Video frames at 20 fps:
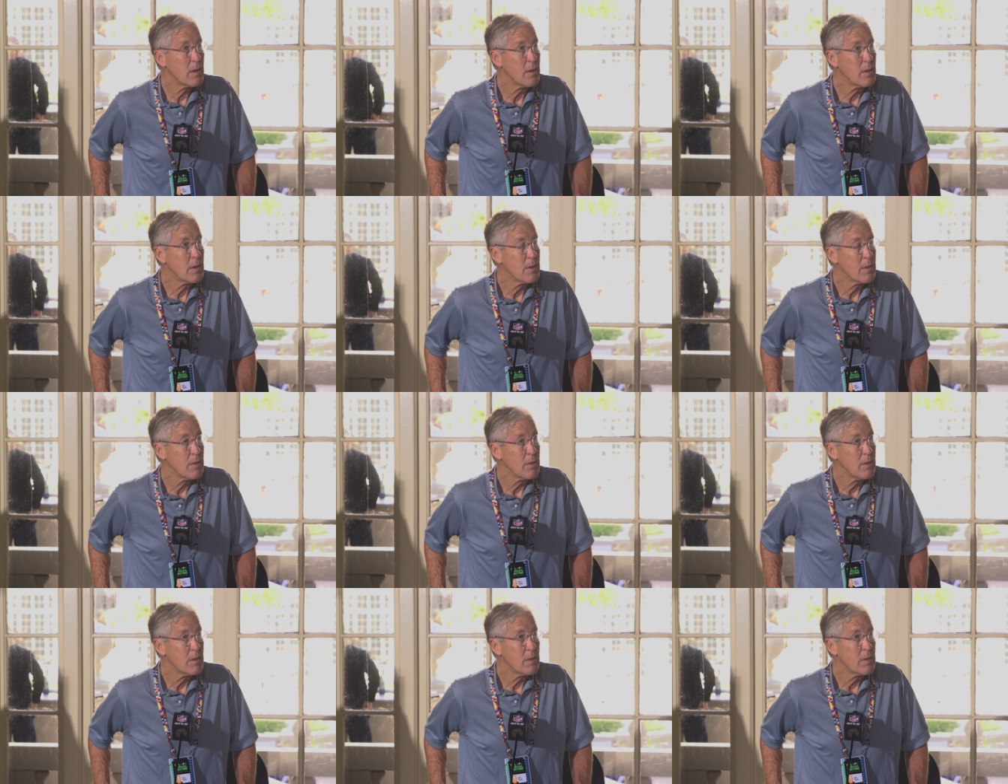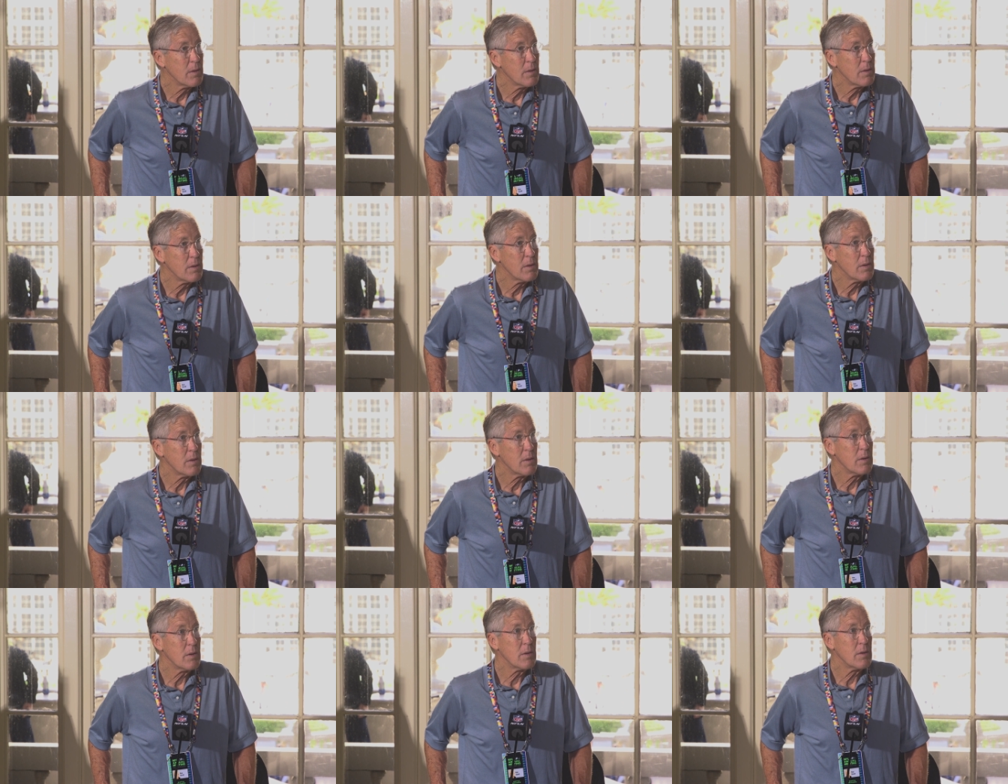back in the
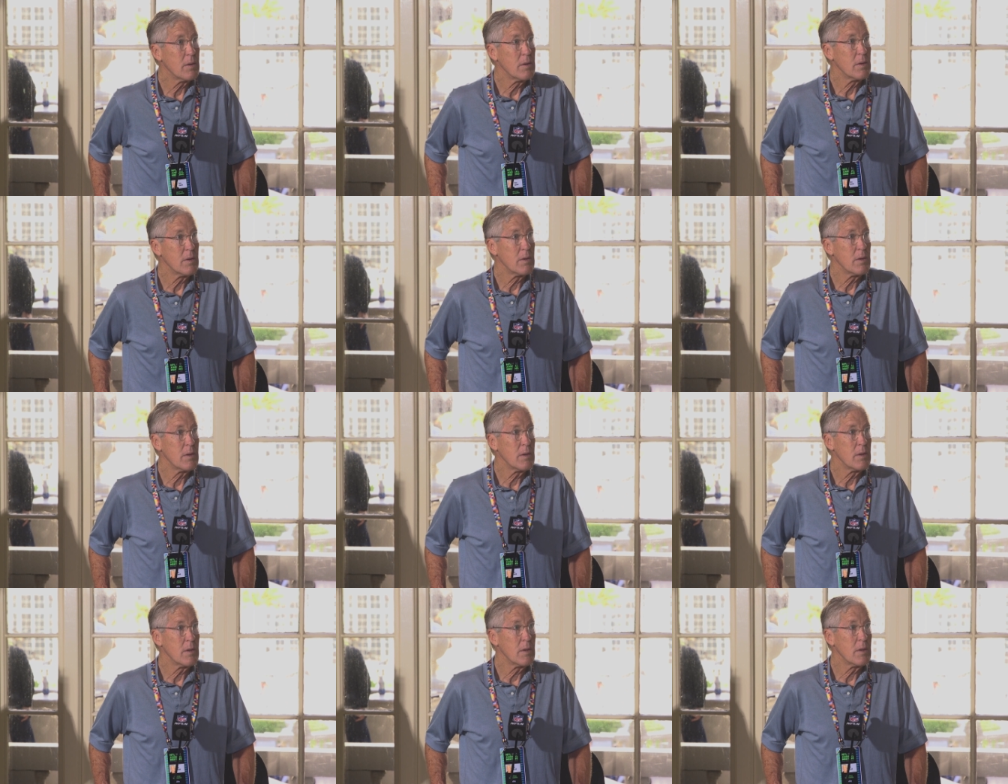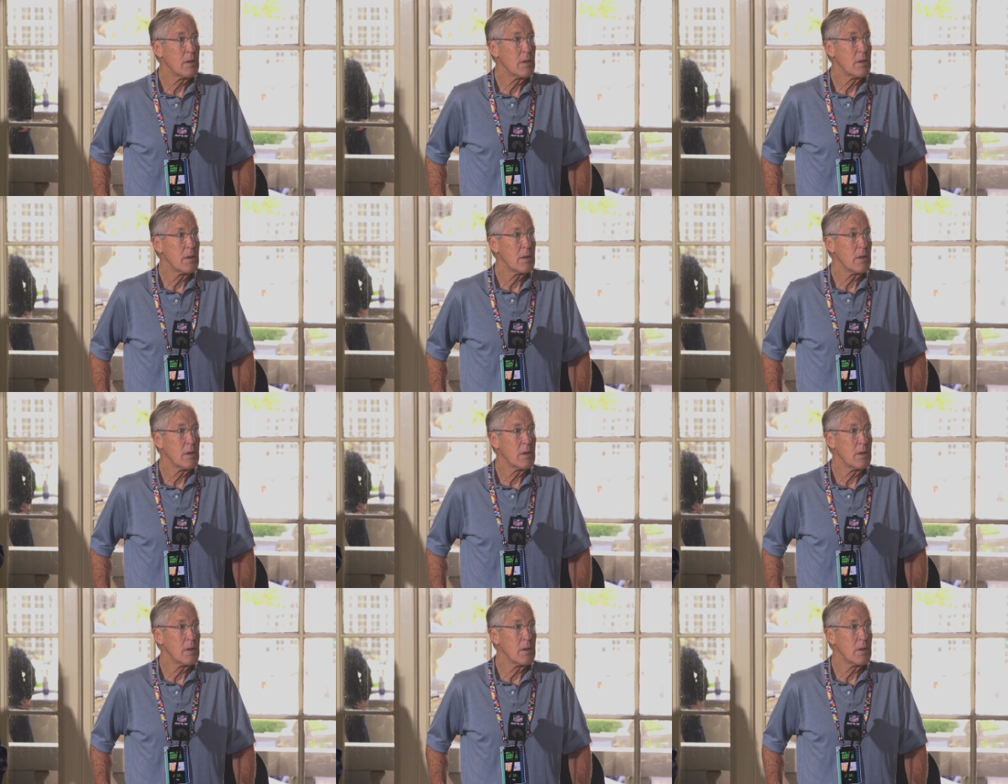day, and what kind of qualities
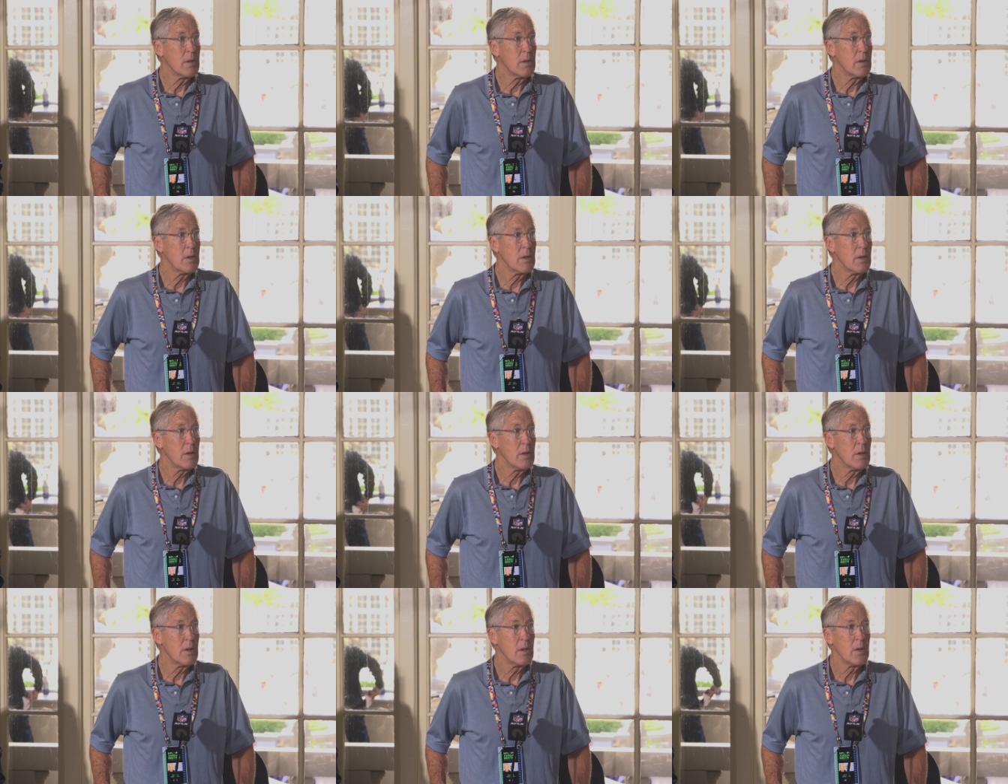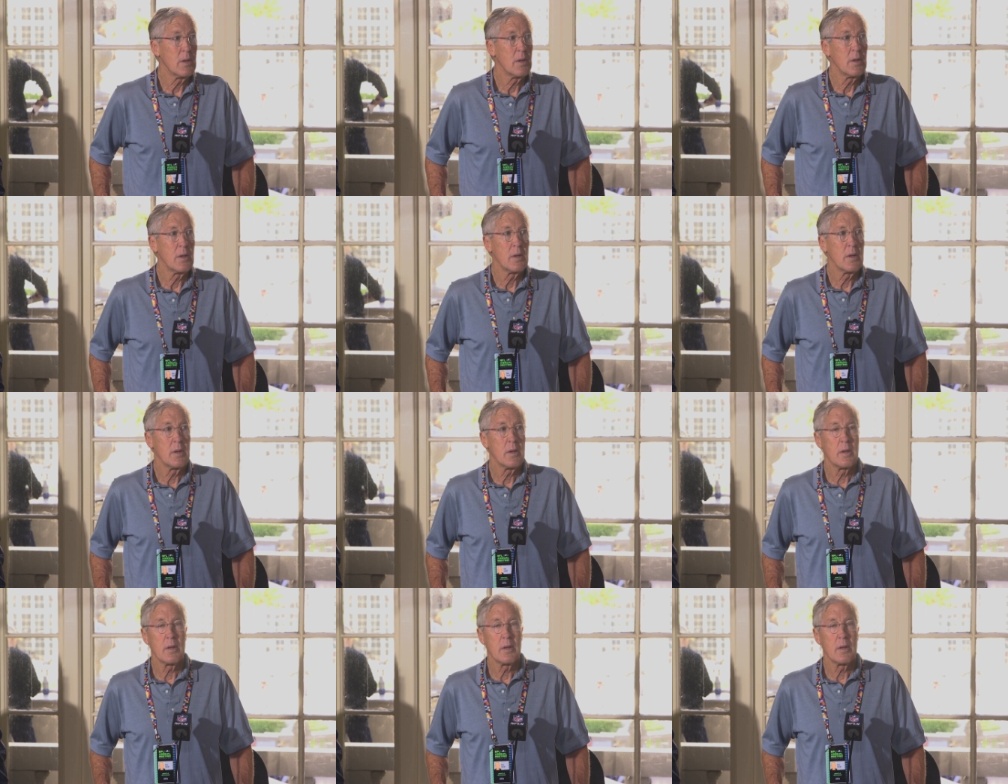does he bring to the table now?